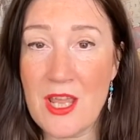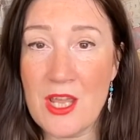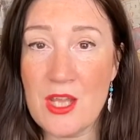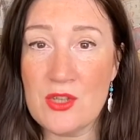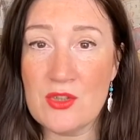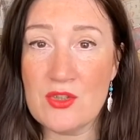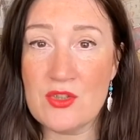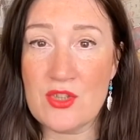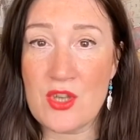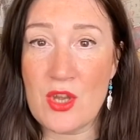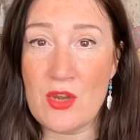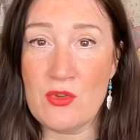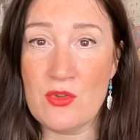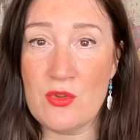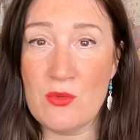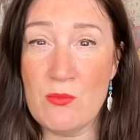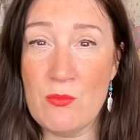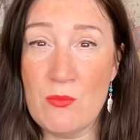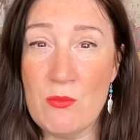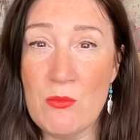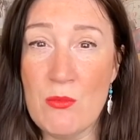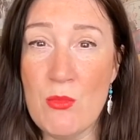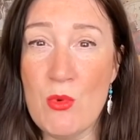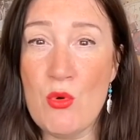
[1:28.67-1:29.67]
So the
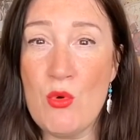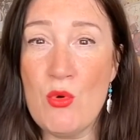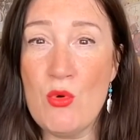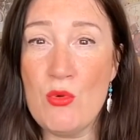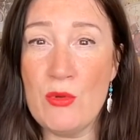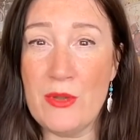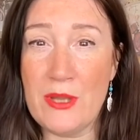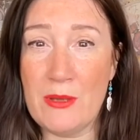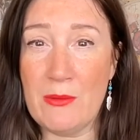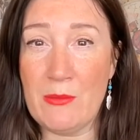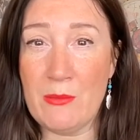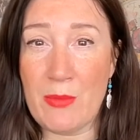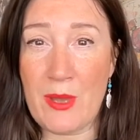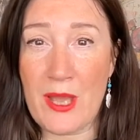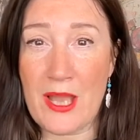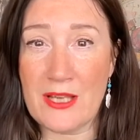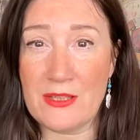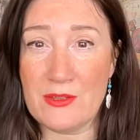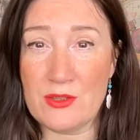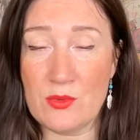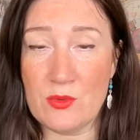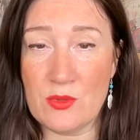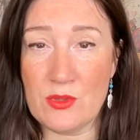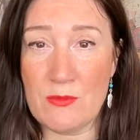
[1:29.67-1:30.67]
more
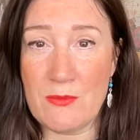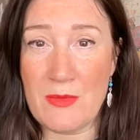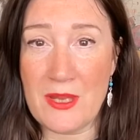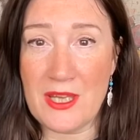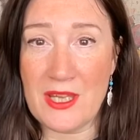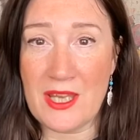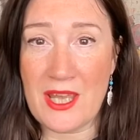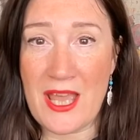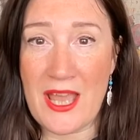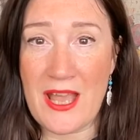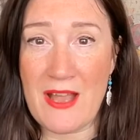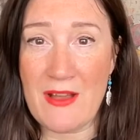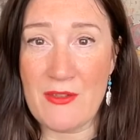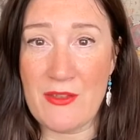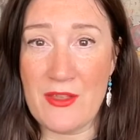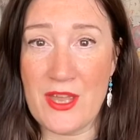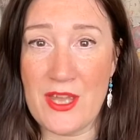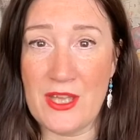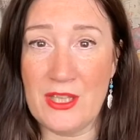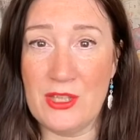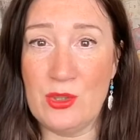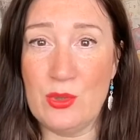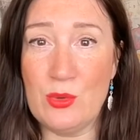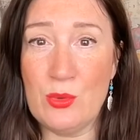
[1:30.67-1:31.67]
impact you want to make out
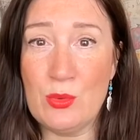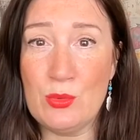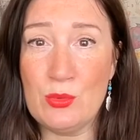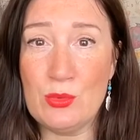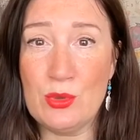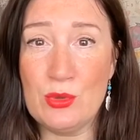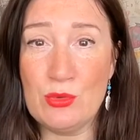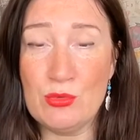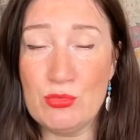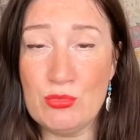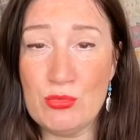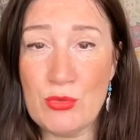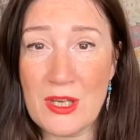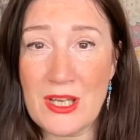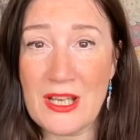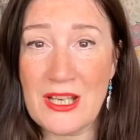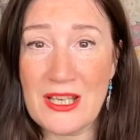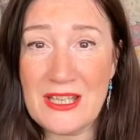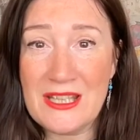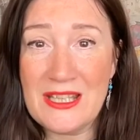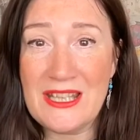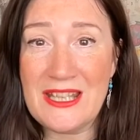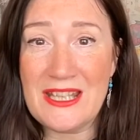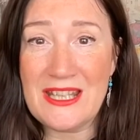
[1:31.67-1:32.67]
there, you
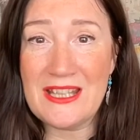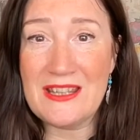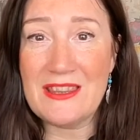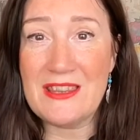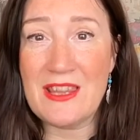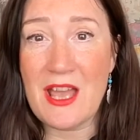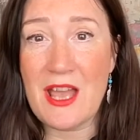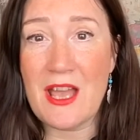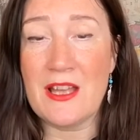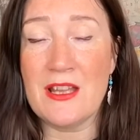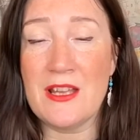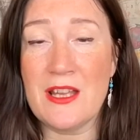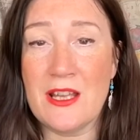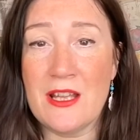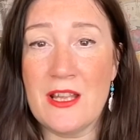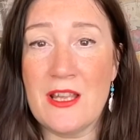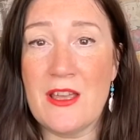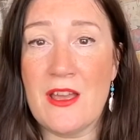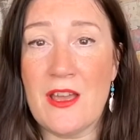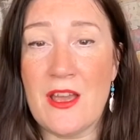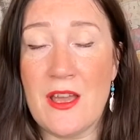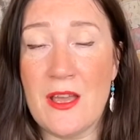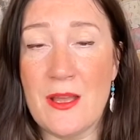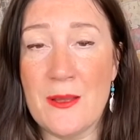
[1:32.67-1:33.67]
really need that
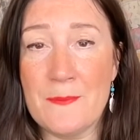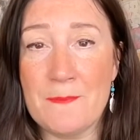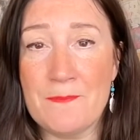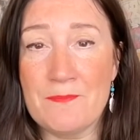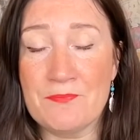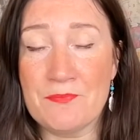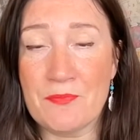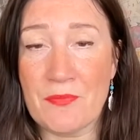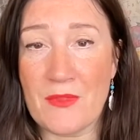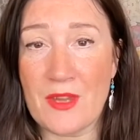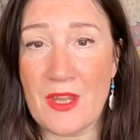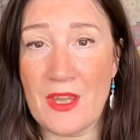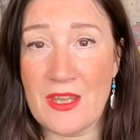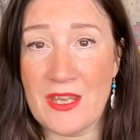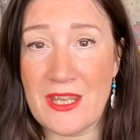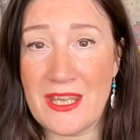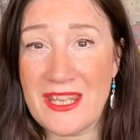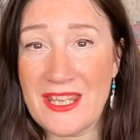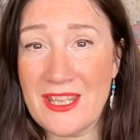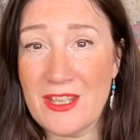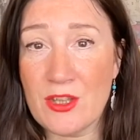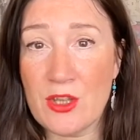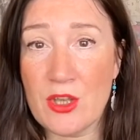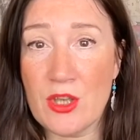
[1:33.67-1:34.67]

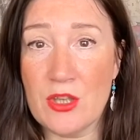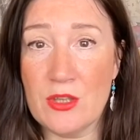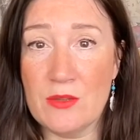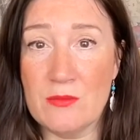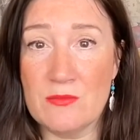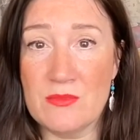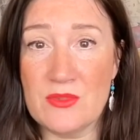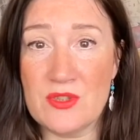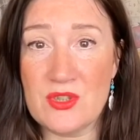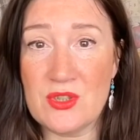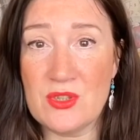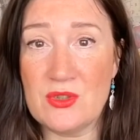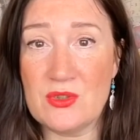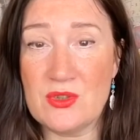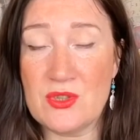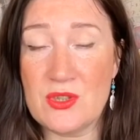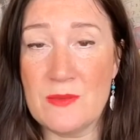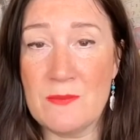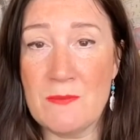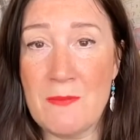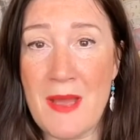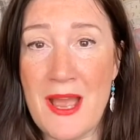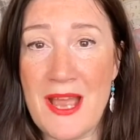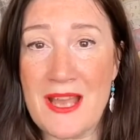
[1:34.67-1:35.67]
income
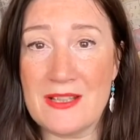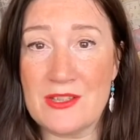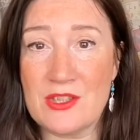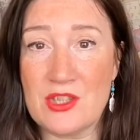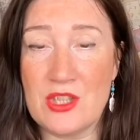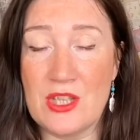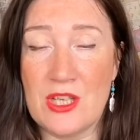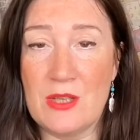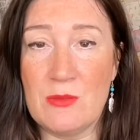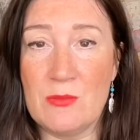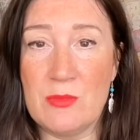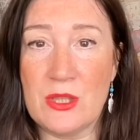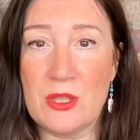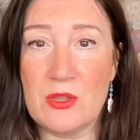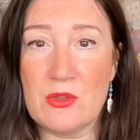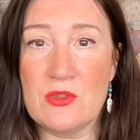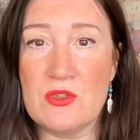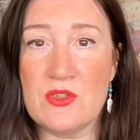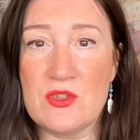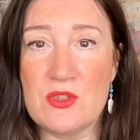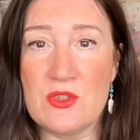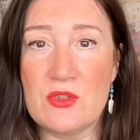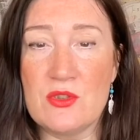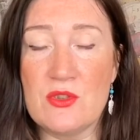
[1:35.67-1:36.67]
to match it,
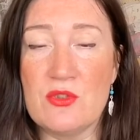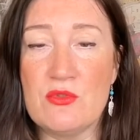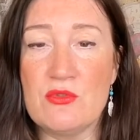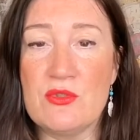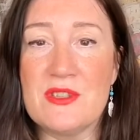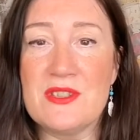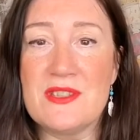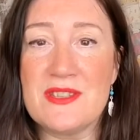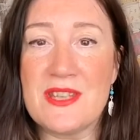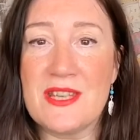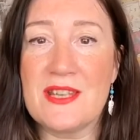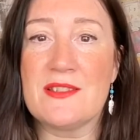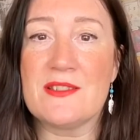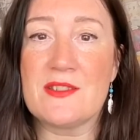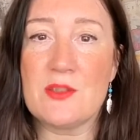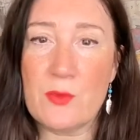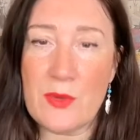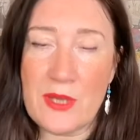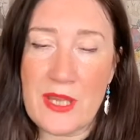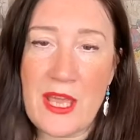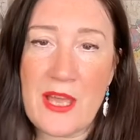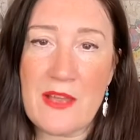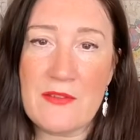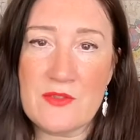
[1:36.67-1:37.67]
because there is things that
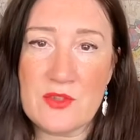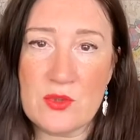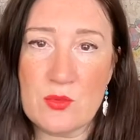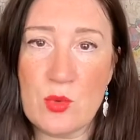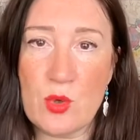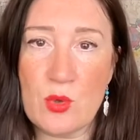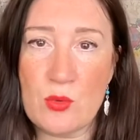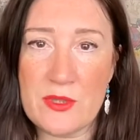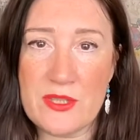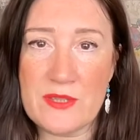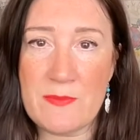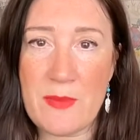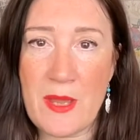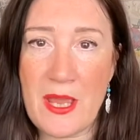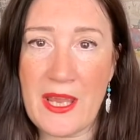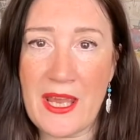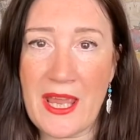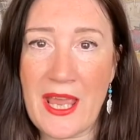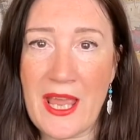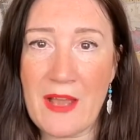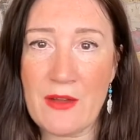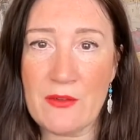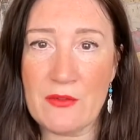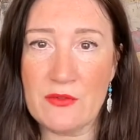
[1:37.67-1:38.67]
we have to always pay
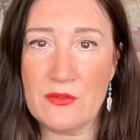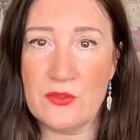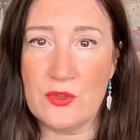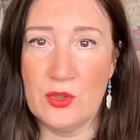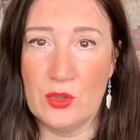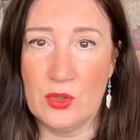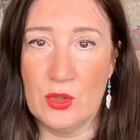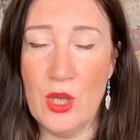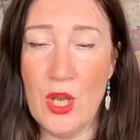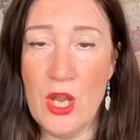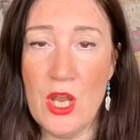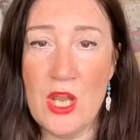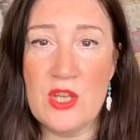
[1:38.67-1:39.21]
out for.